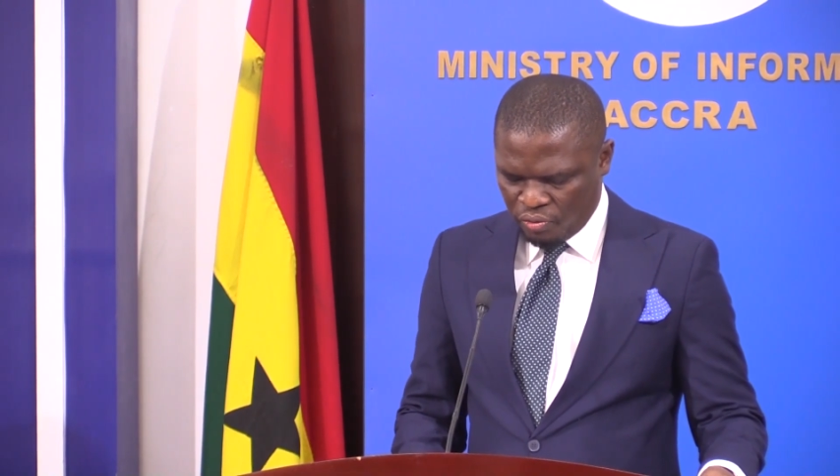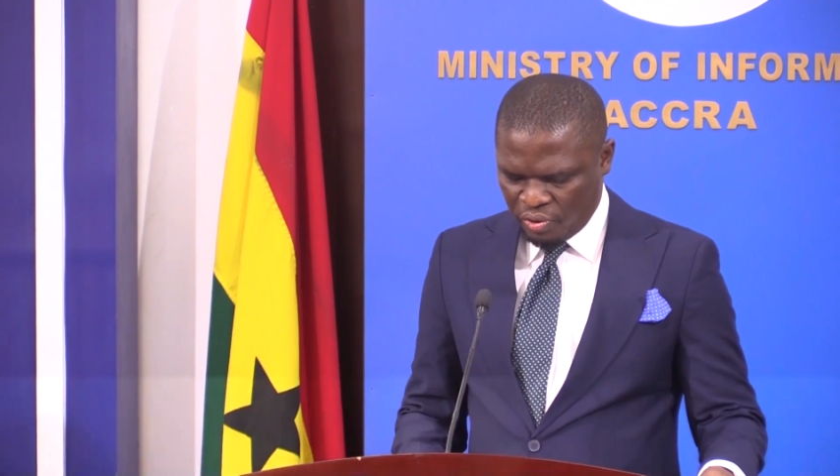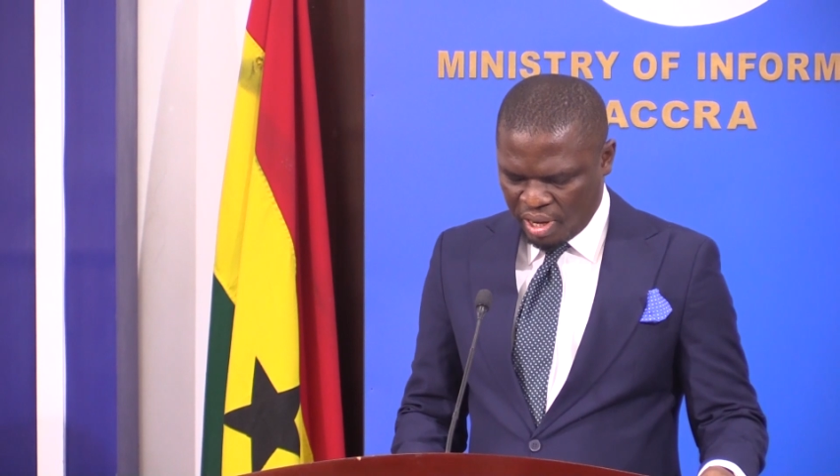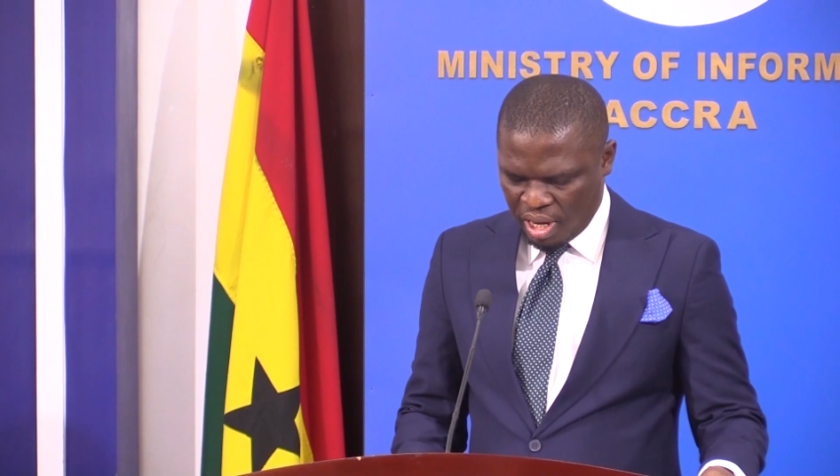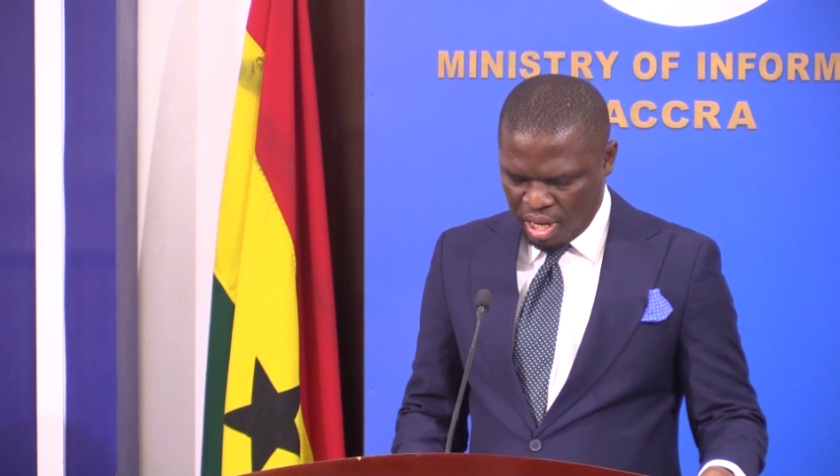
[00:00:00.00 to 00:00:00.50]

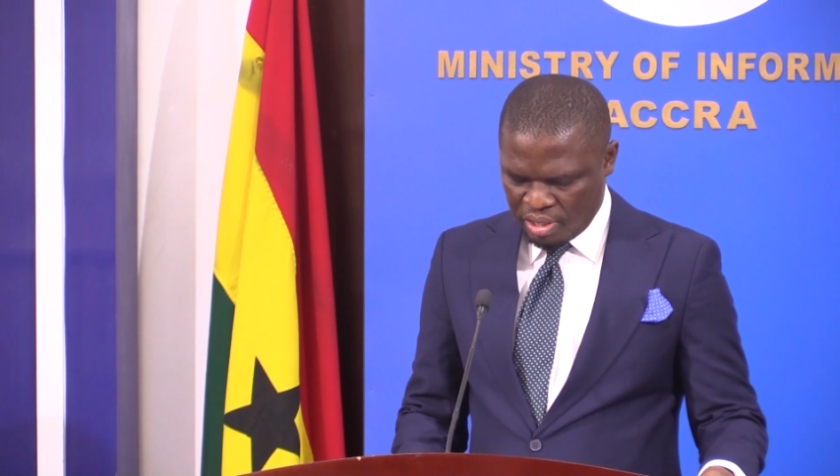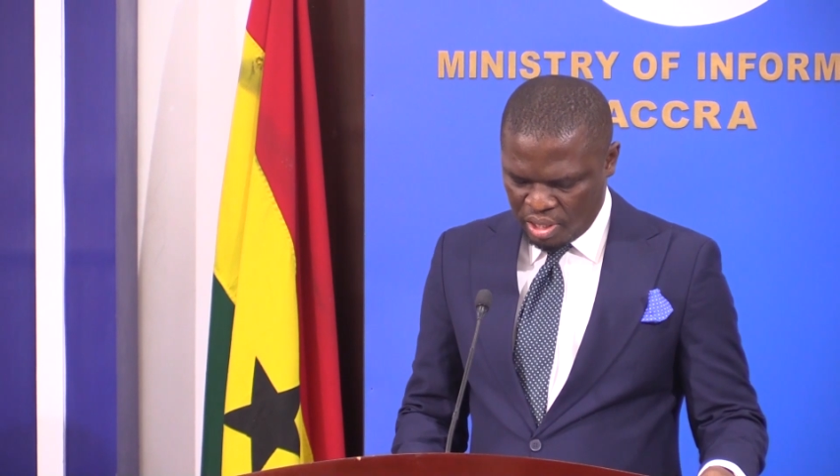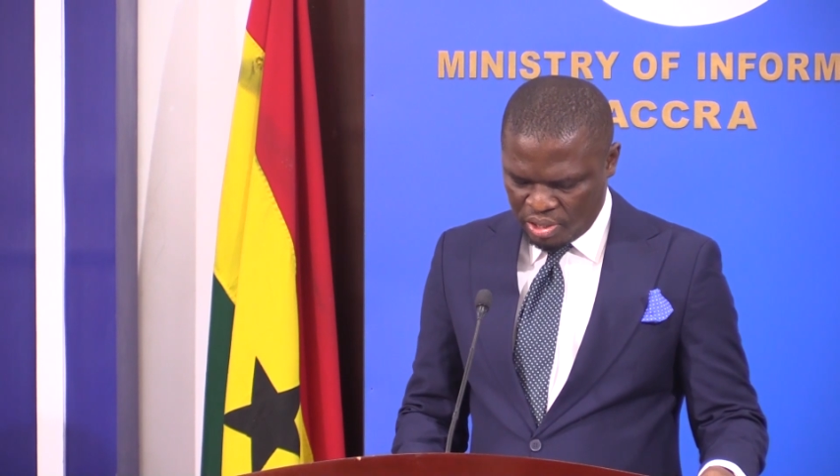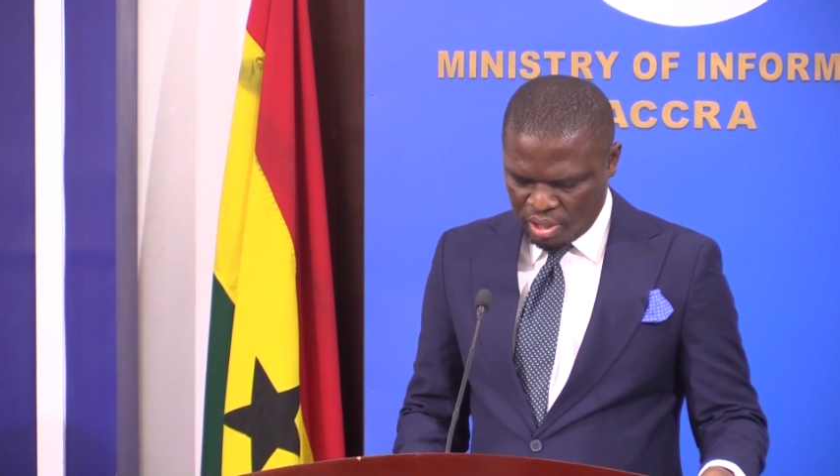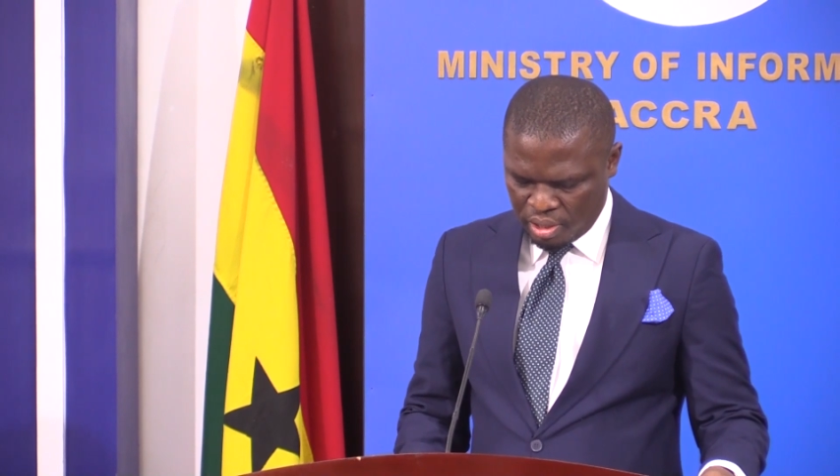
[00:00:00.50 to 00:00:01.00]

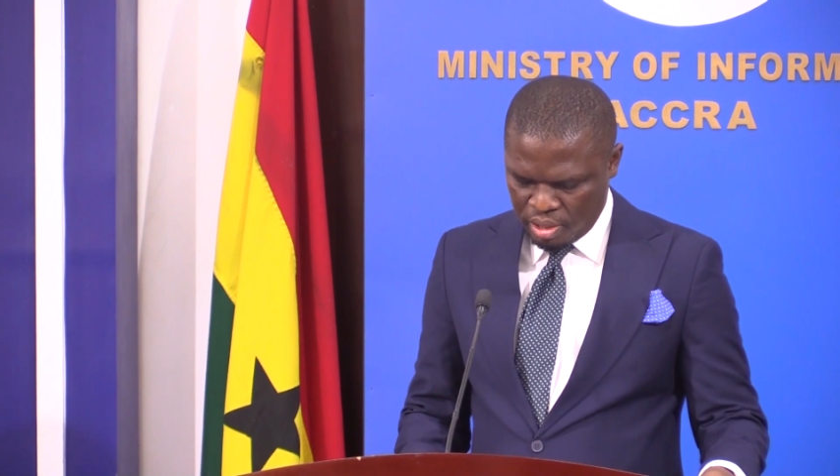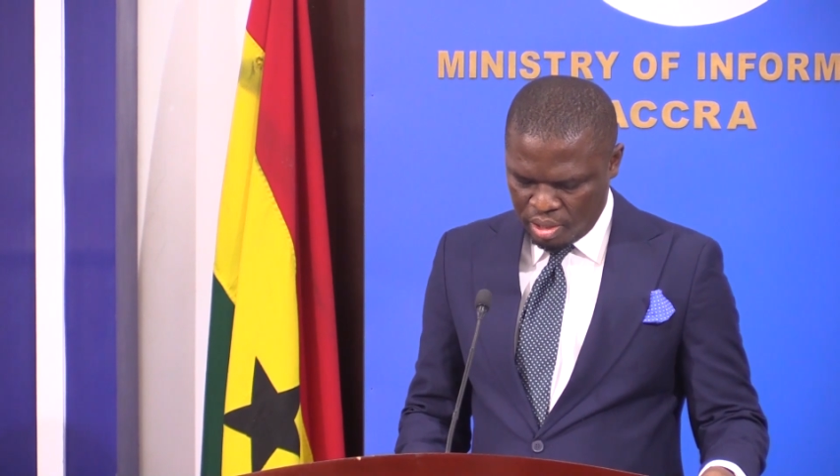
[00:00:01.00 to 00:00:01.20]
finalization.